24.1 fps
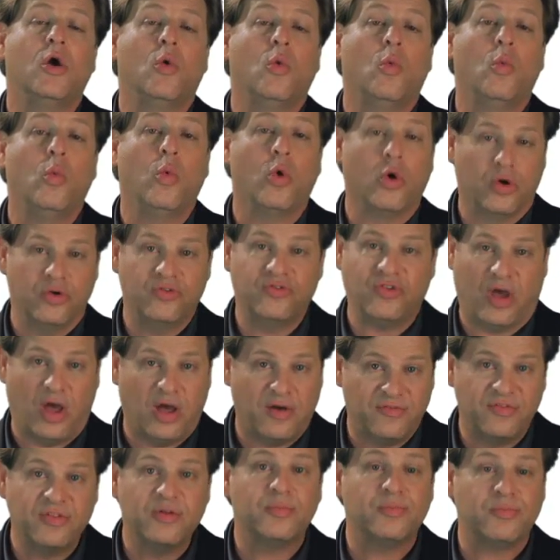words
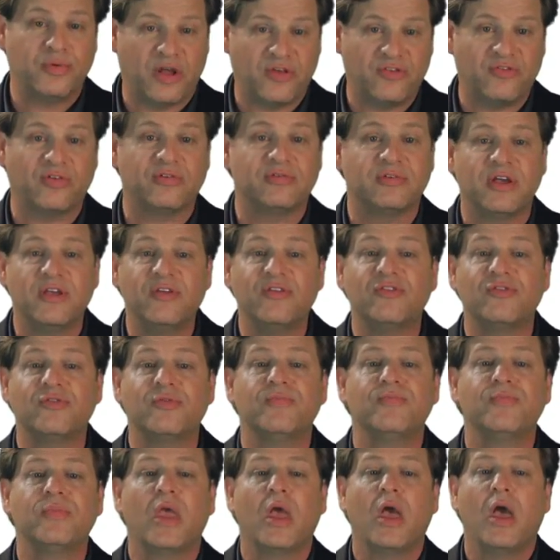of the press release.
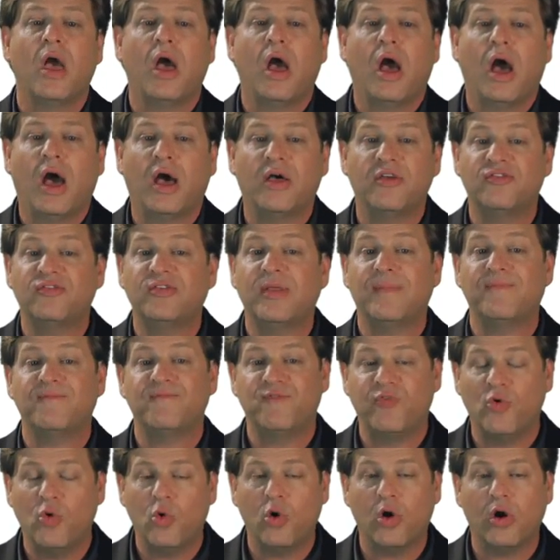
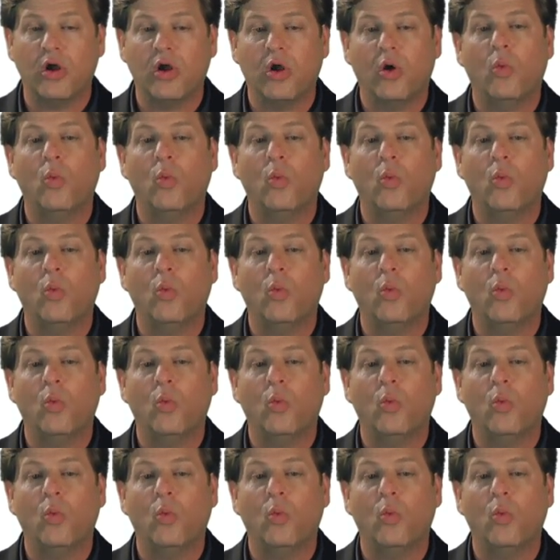Step 4,